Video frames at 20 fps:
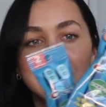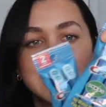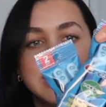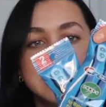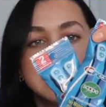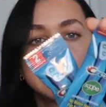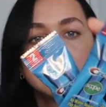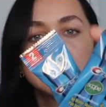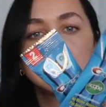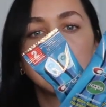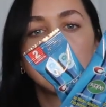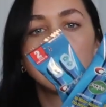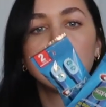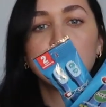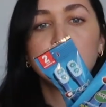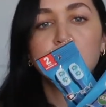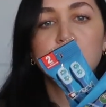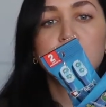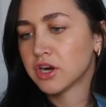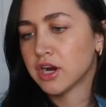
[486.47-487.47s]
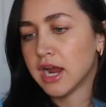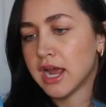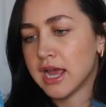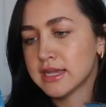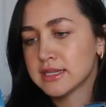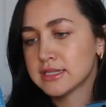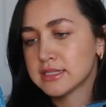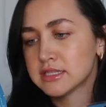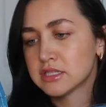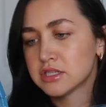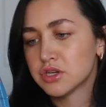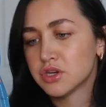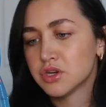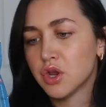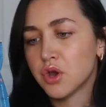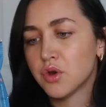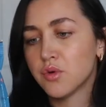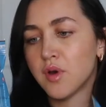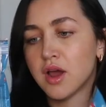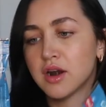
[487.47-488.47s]
These are Crest
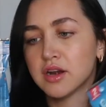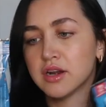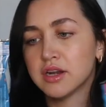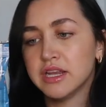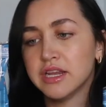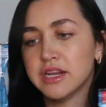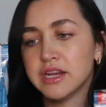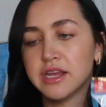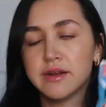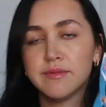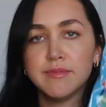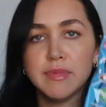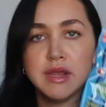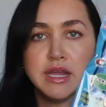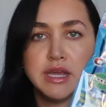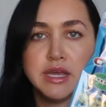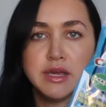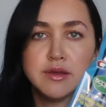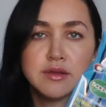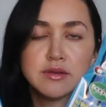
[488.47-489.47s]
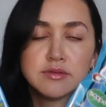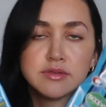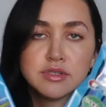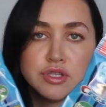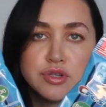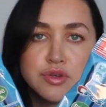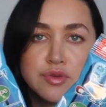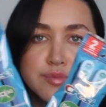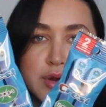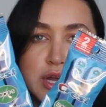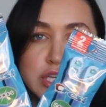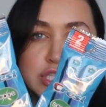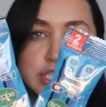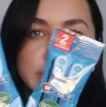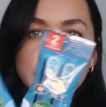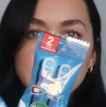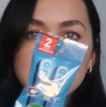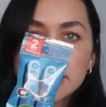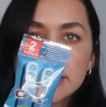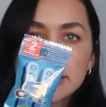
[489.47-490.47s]
No Water Needed mini
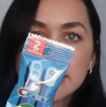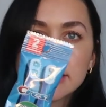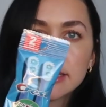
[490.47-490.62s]
toothbrushes,